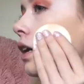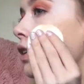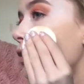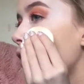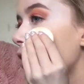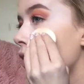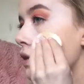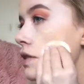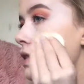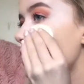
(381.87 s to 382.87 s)
you can
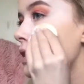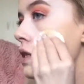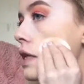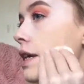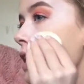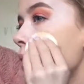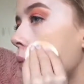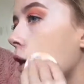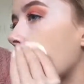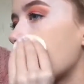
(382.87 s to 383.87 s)
see in
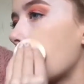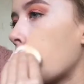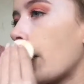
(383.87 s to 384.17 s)
person